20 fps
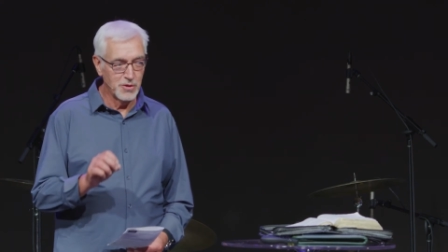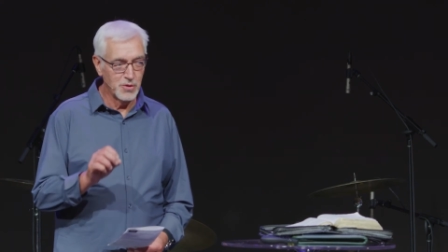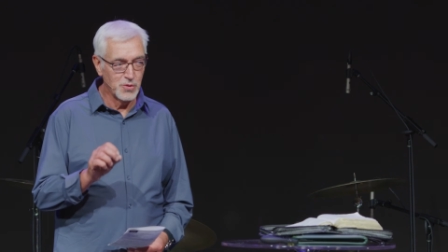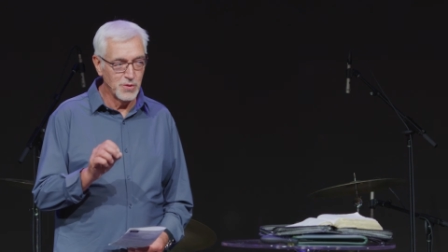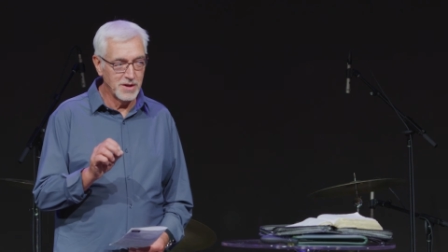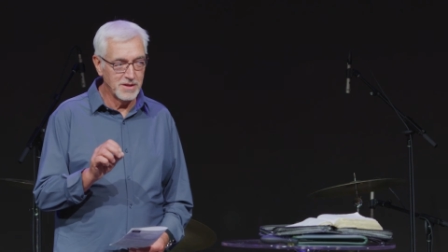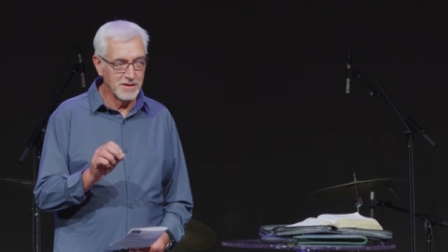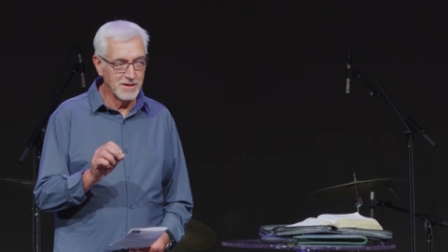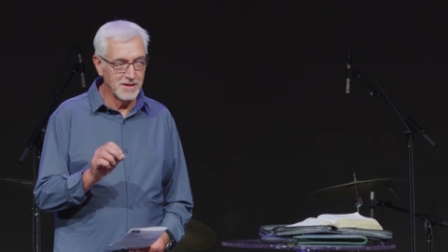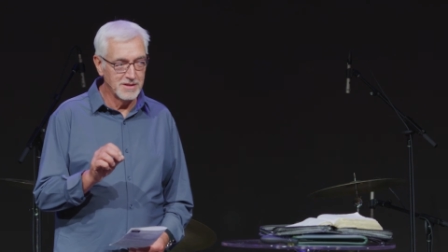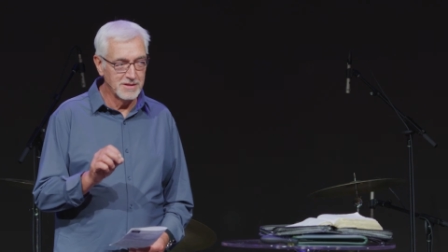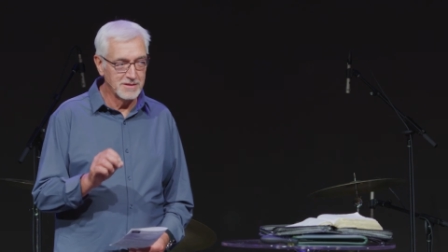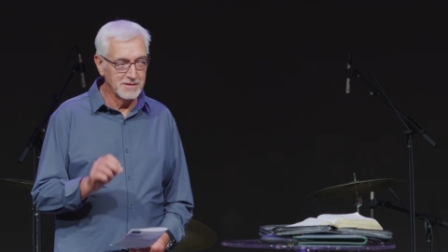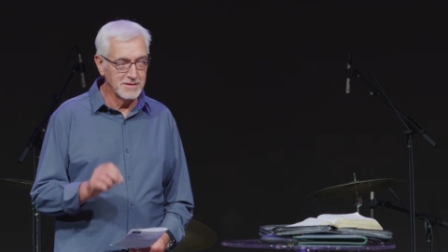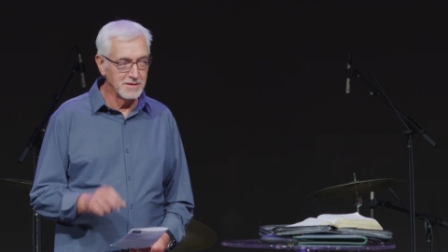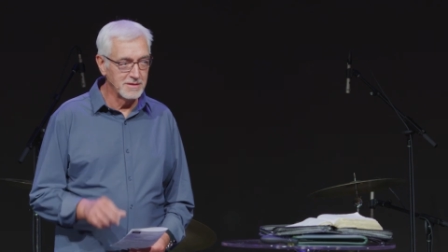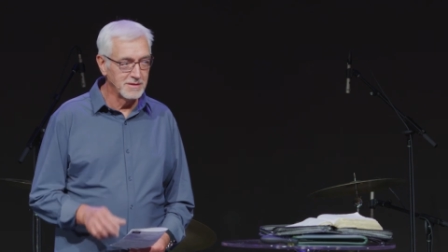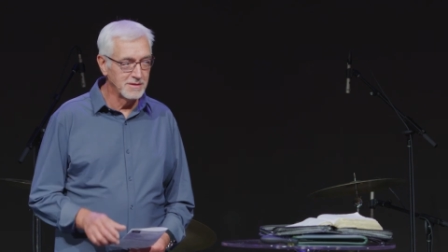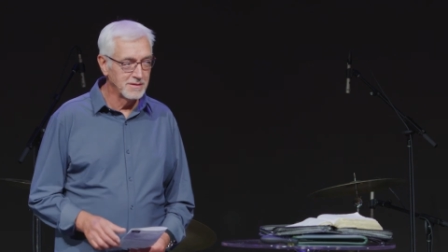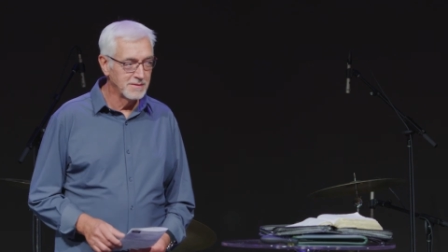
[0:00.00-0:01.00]
quick to
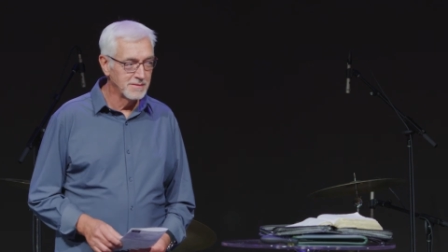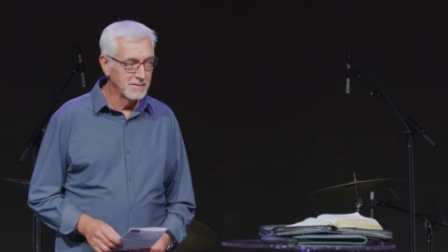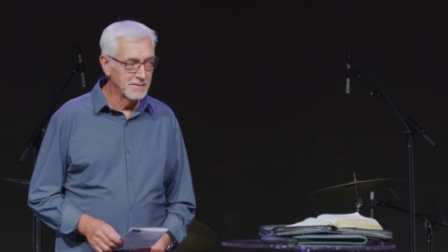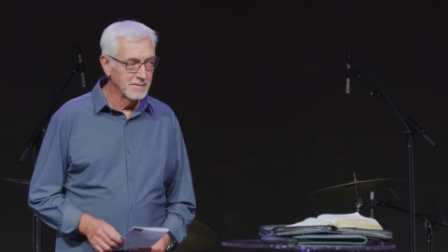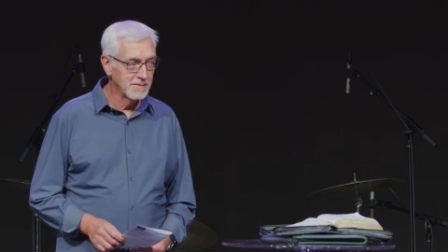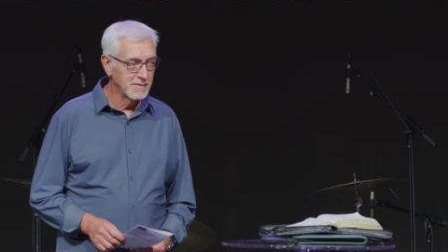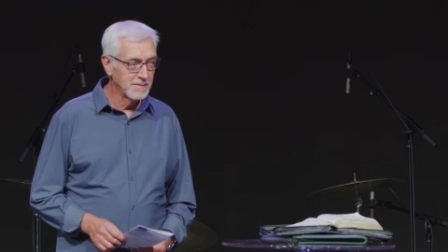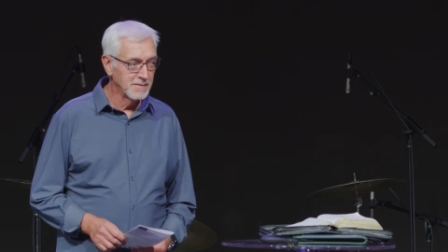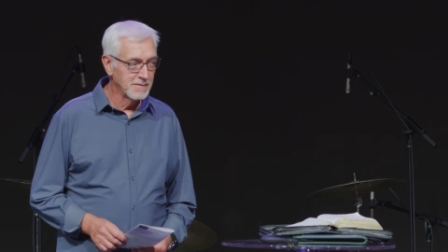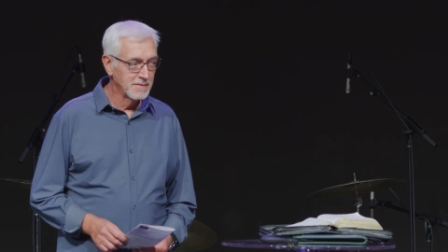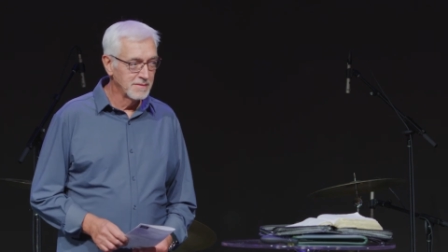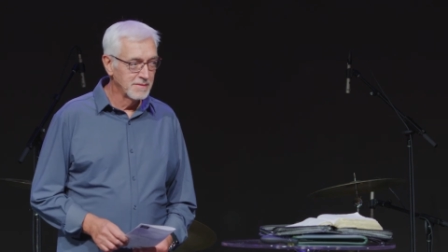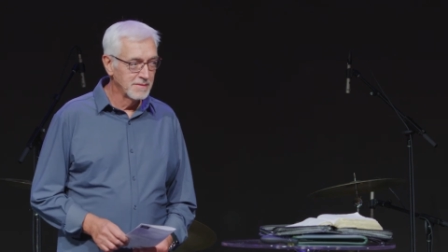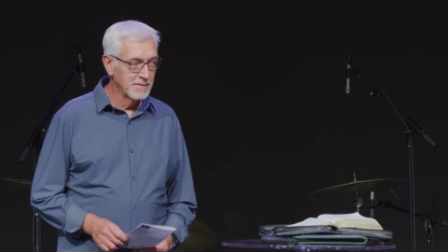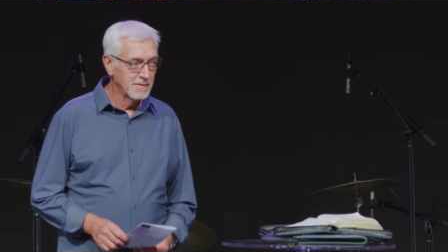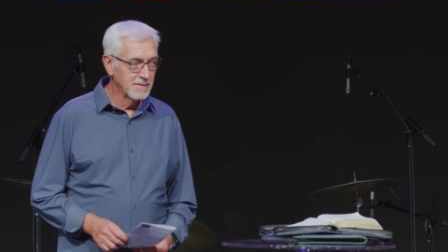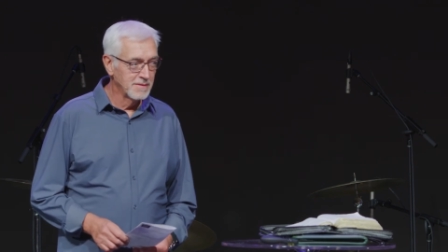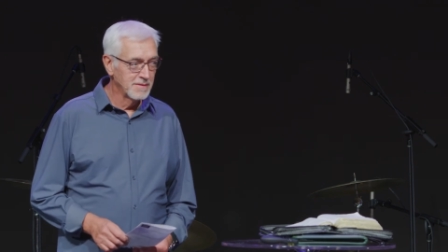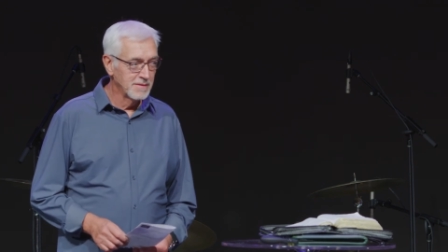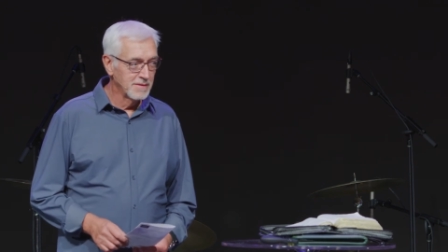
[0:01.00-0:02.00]
listen,
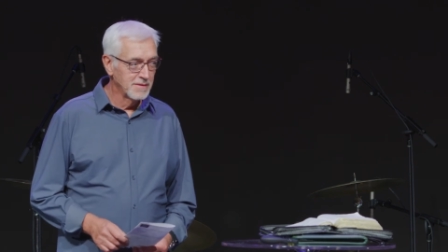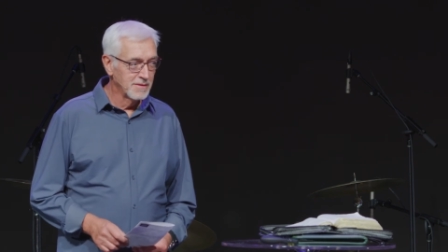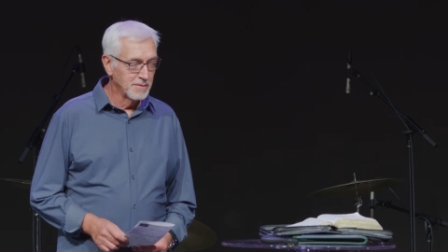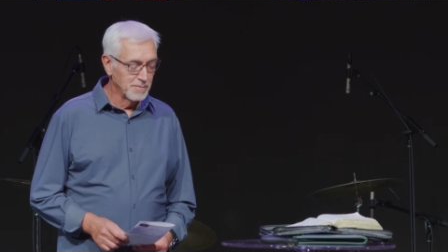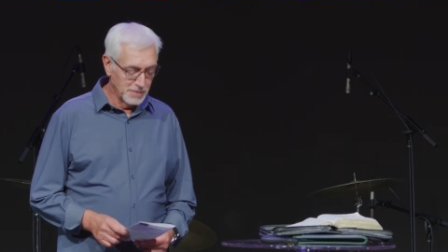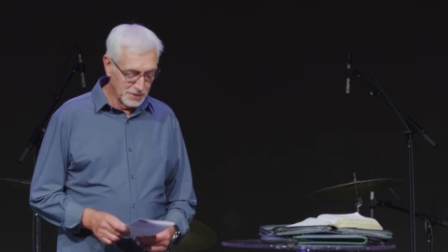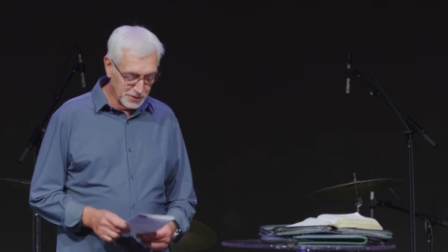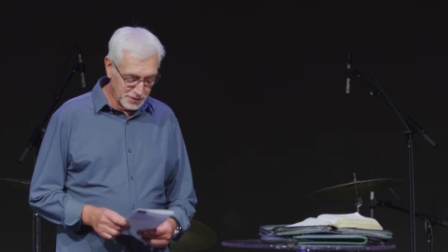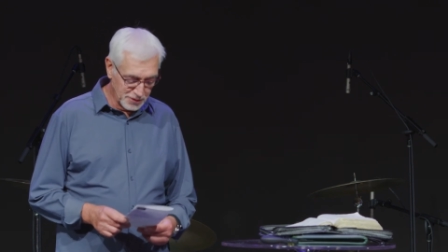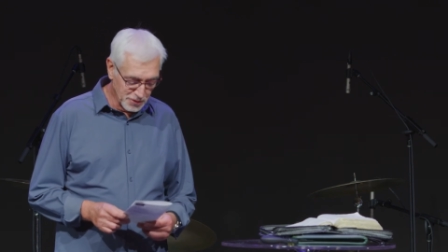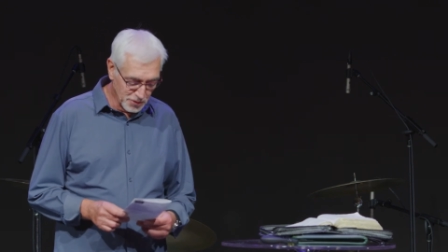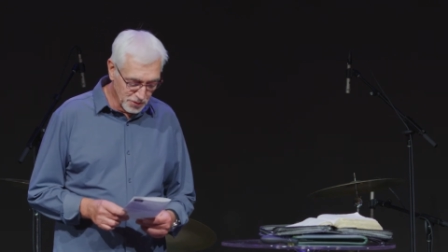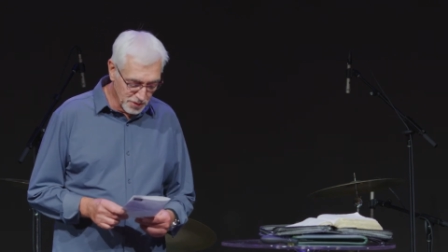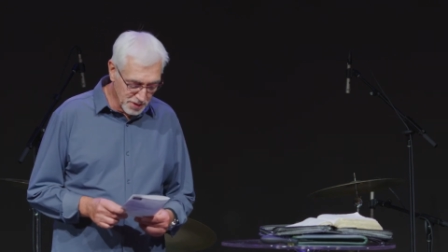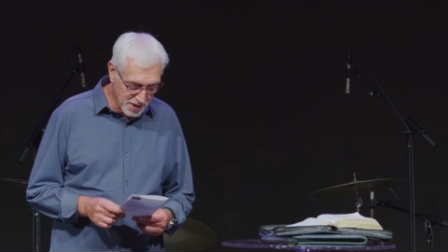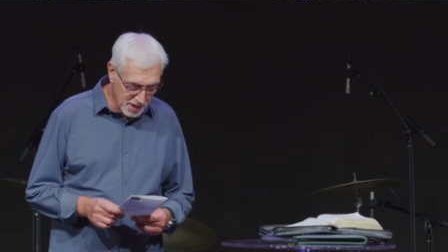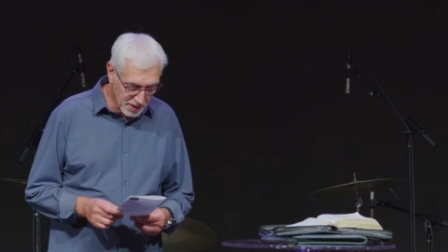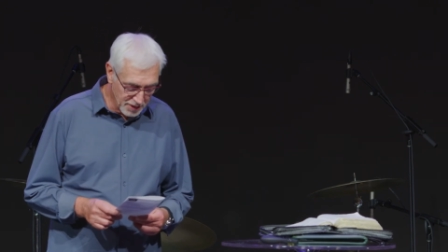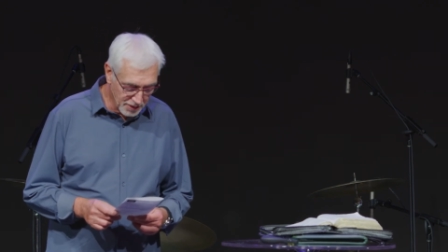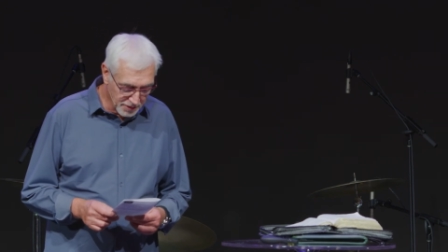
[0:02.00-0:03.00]
be slow to
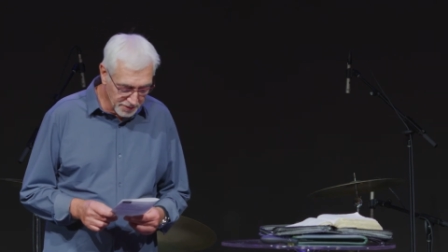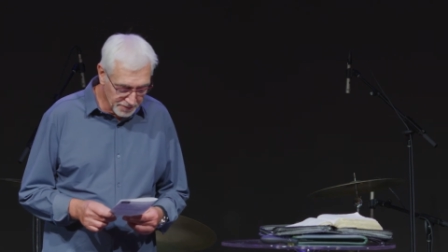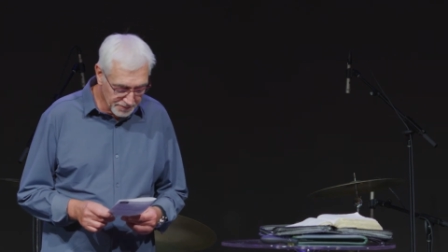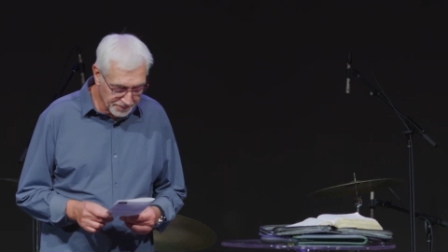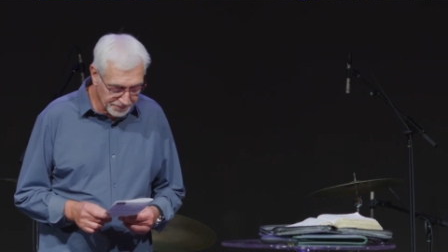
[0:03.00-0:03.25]
anger.